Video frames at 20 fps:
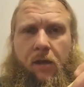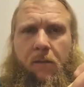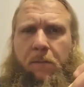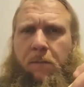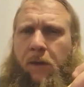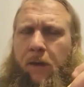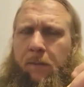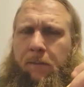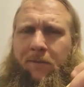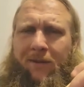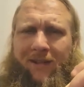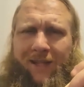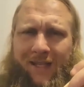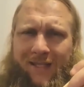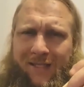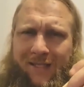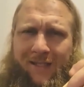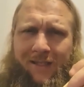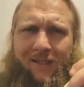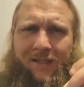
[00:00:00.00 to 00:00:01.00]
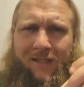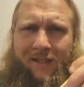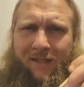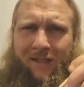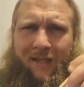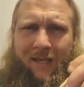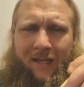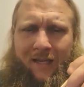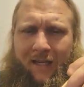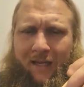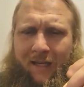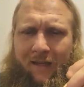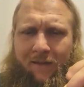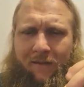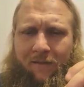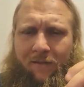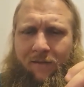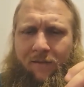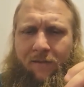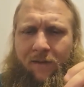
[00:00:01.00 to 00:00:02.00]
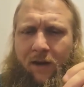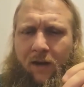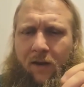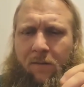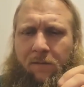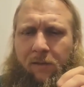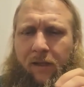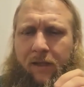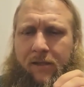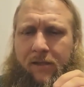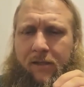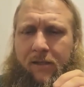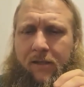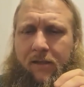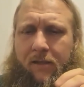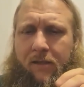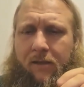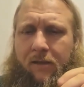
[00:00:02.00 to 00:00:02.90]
but pleasant. Very pleasant.